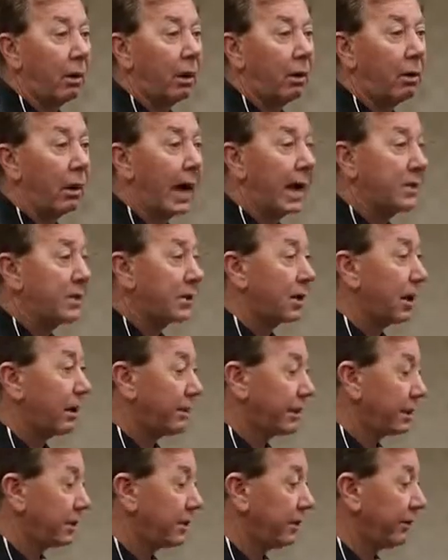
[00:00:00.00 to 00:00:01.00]
grass
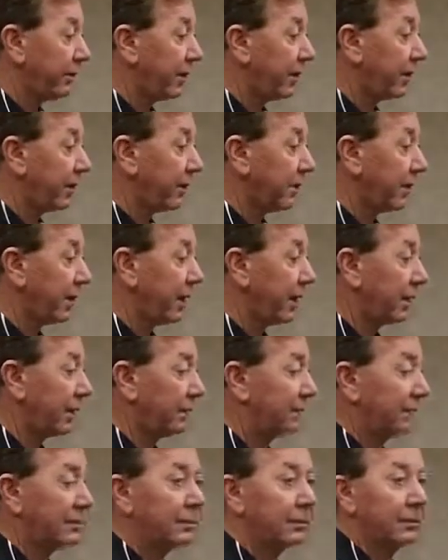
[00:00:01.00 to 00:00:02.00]
clippings. Have you noticed that?
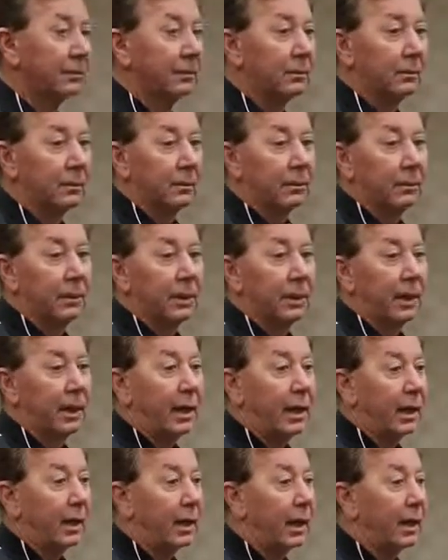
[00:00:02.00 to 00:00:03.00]

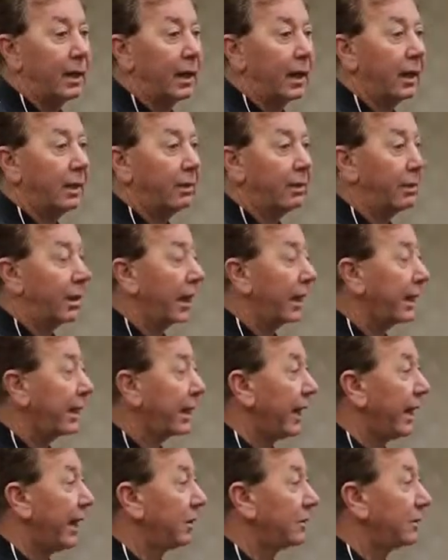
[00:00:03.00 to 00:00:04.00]
And I don't like
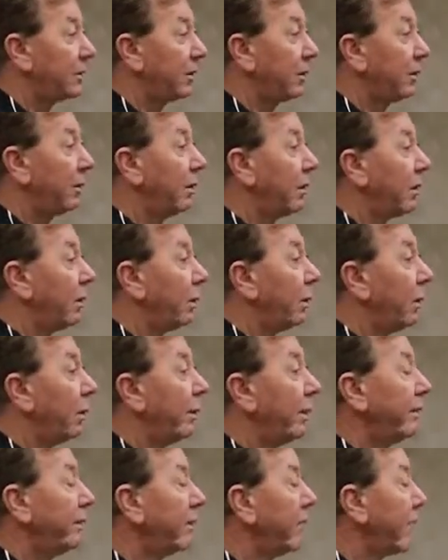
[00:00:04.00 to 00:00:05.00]
that. So what
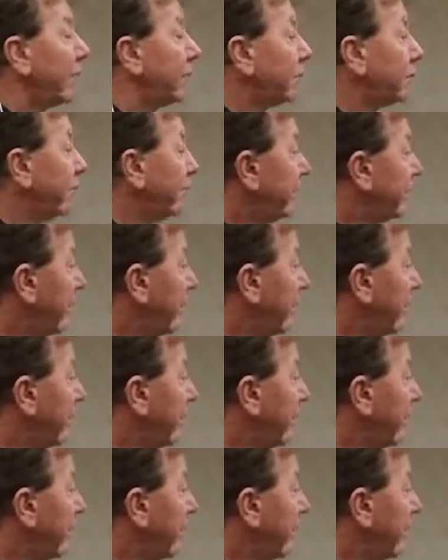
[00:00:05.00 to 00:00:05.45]
we've done is we've